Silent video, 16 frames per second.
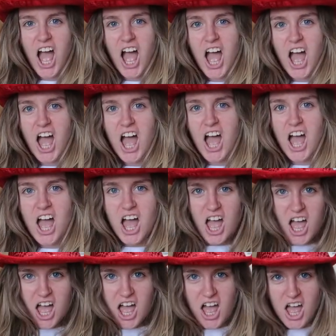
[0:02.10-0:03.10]

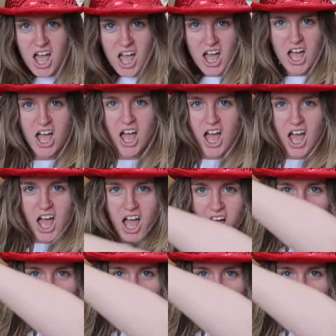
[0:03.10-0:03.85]
No one is speaking in this clip.